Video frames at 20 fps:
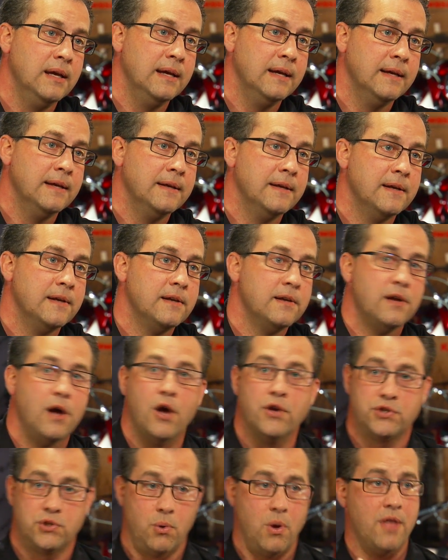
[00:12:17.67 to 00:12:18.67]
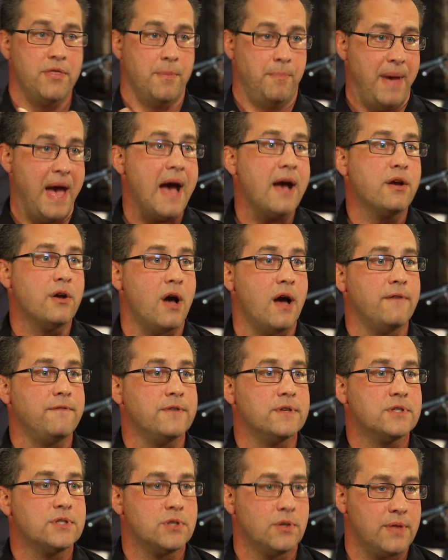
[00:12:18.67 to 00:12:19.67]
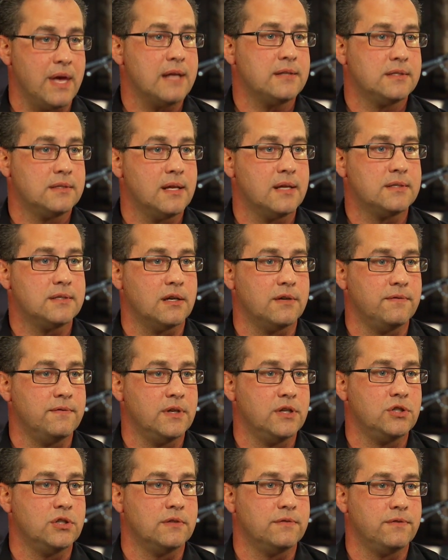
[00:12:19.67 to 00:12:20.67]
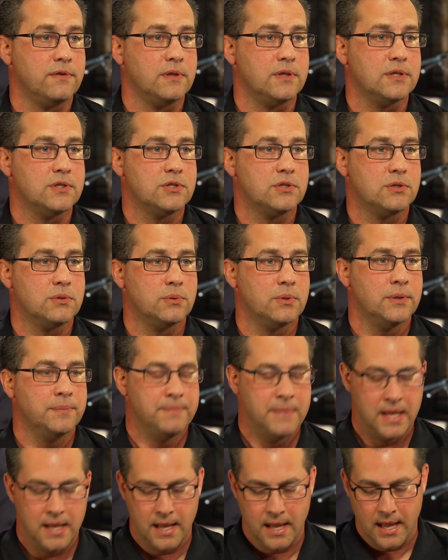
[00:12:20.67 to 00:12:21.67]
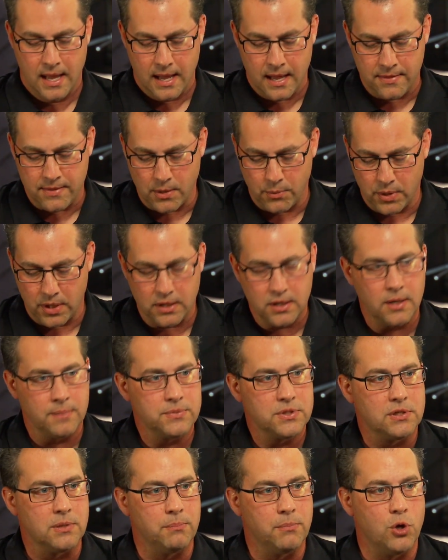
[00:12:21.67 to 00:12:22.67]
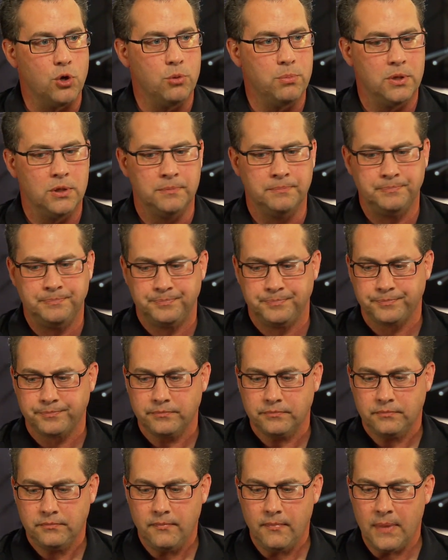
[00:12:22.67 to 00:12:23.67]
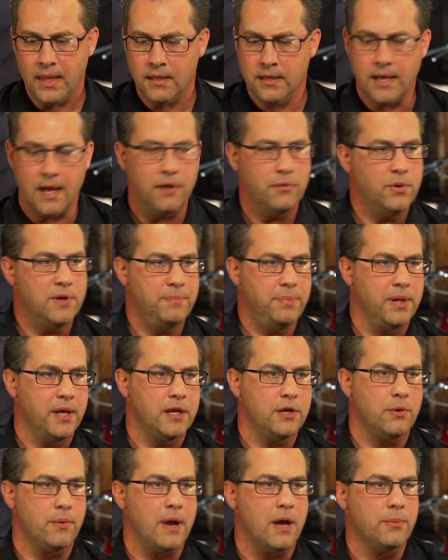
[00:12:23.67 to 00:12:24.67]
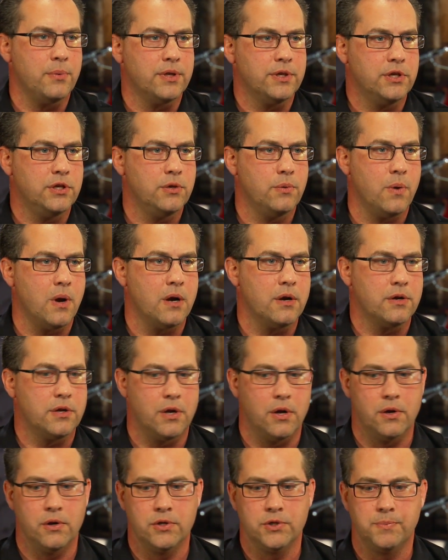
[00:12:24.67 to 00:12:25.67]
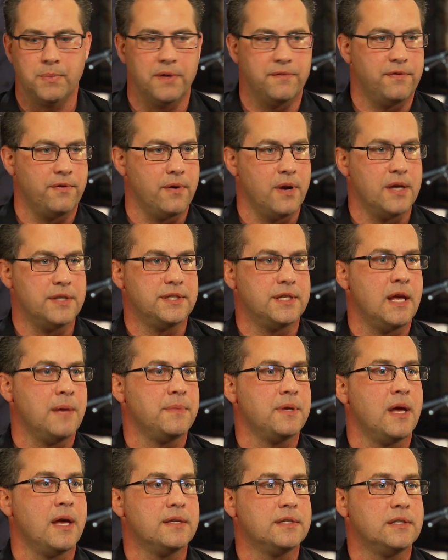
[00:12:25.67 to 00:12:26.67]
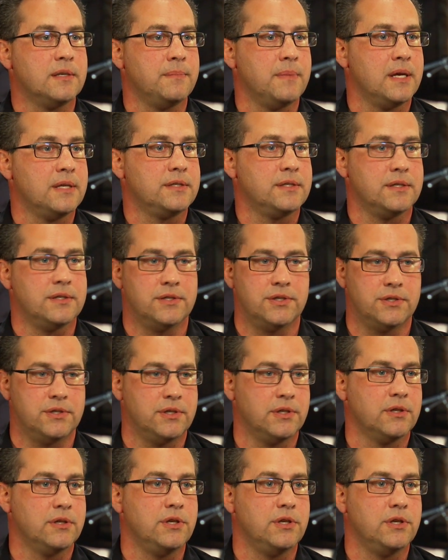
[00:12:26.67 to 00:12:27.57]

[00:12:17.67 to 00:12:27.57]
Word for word: Sure. Uh, so all the back office. So that's that's our vision for this tool. And then when it comes to mobile, yeah, we played around with QR codes, but for us SMS is still